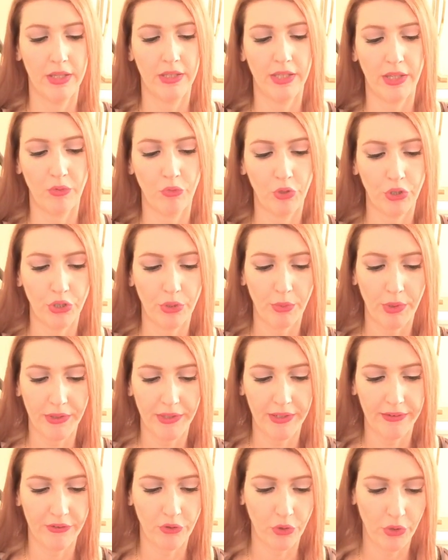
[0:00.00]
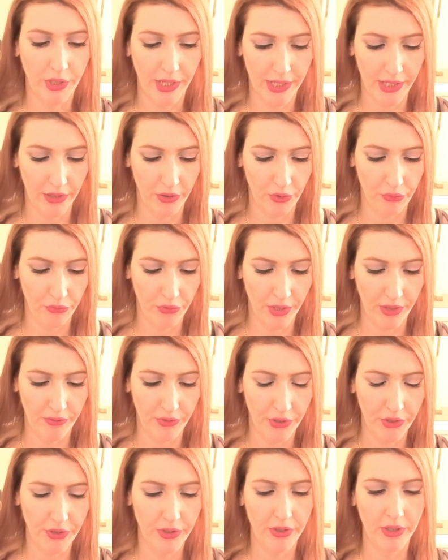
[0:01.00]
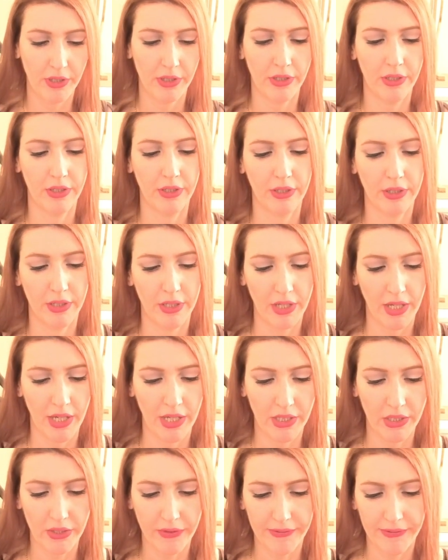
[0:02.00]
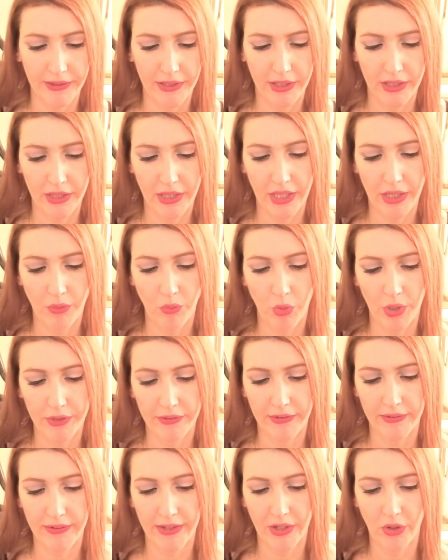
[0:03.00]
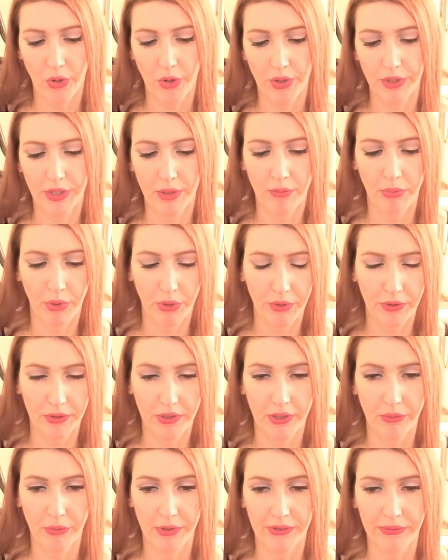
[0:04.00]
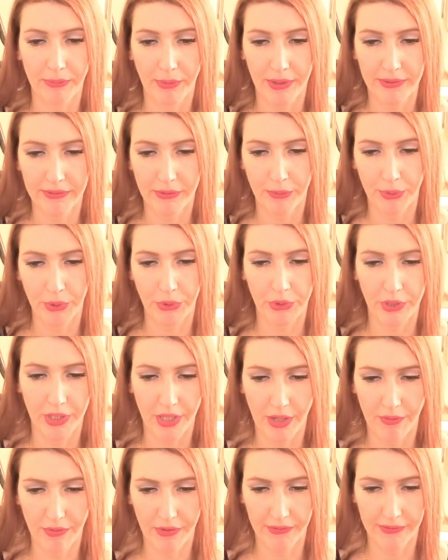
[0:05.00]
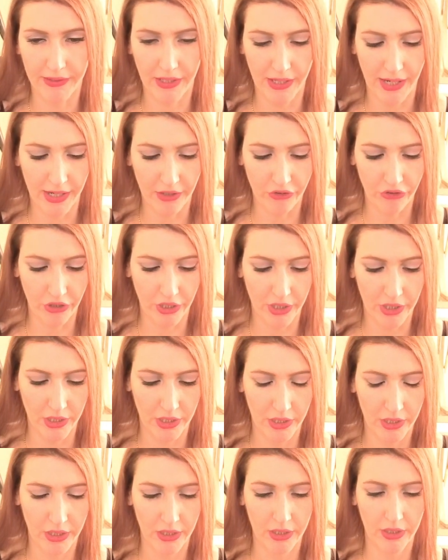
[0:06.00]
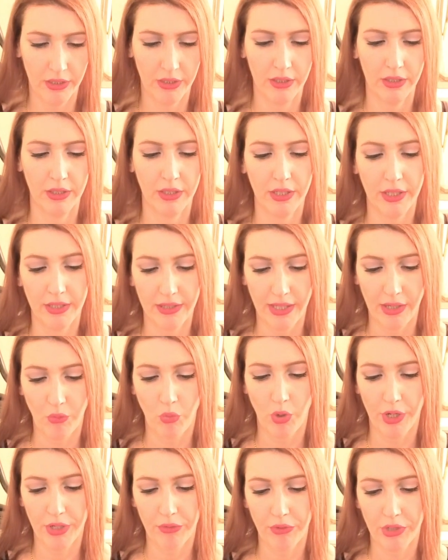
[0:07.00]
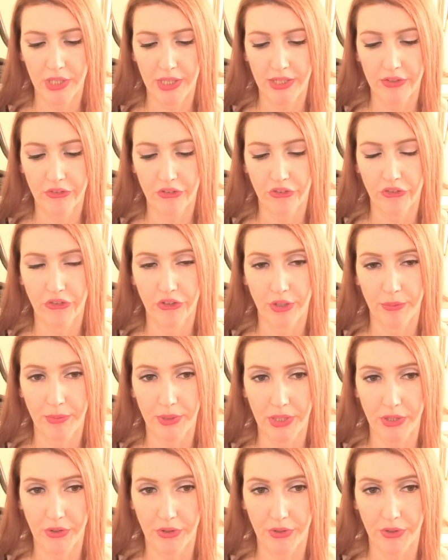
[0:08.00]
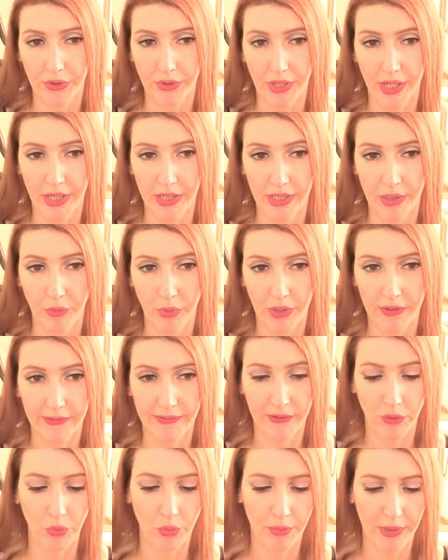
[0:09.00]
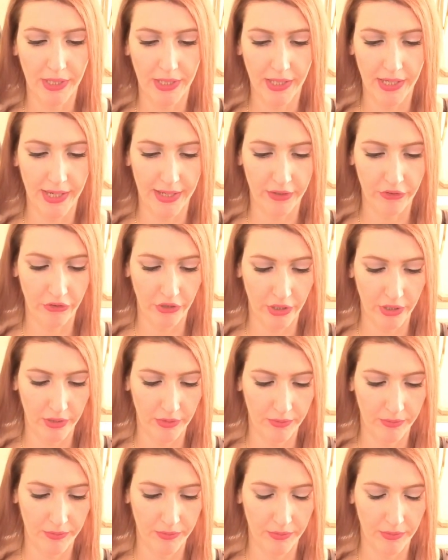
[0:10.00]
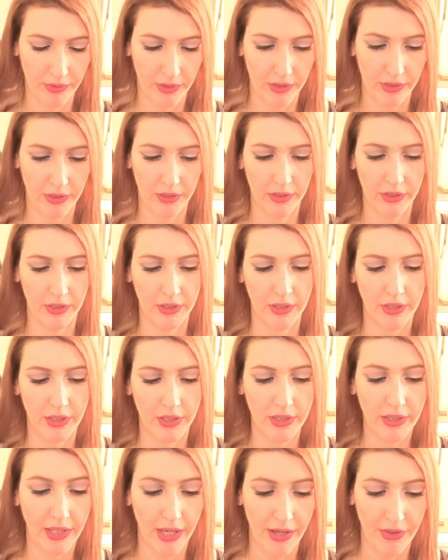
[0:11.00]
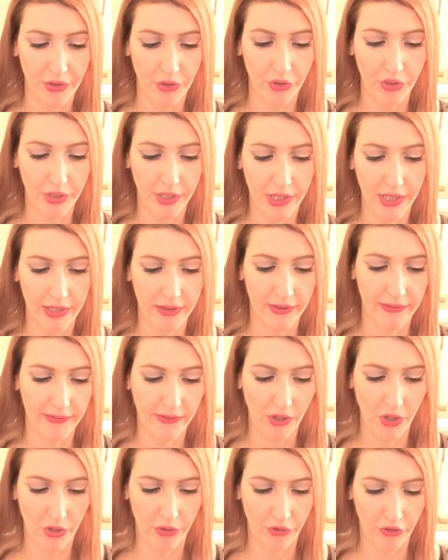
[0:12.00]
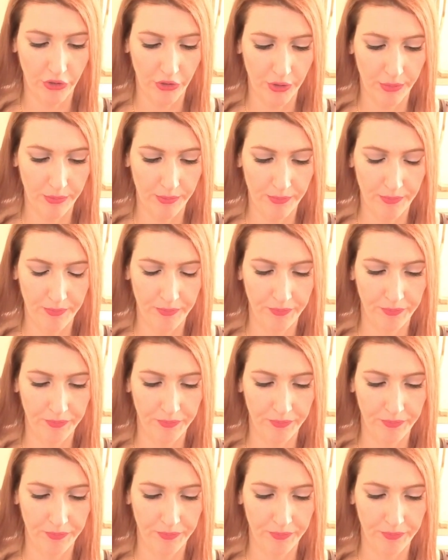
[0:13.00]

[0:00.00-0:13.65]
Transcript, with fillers: They really want things to align in their favor. It looks like they want to take on the burden, the responsibility of this connection. They want a relationship here, okay? They want a soulmate connection. Yeah, they're looking at this long term.